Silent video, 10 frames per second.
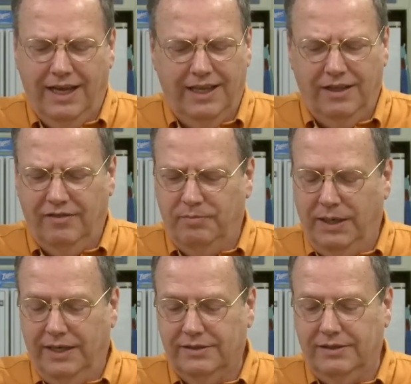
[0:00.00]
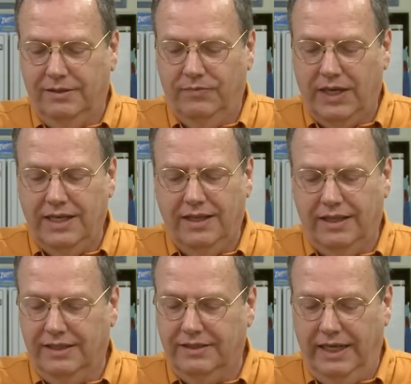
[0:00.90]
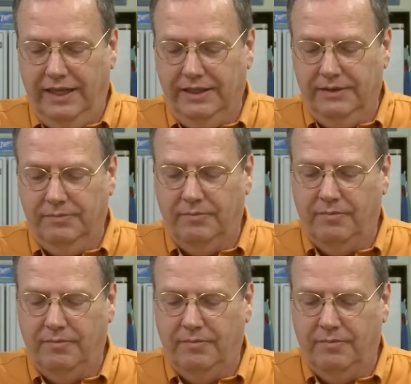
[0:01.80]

I love pasta, anything Italian.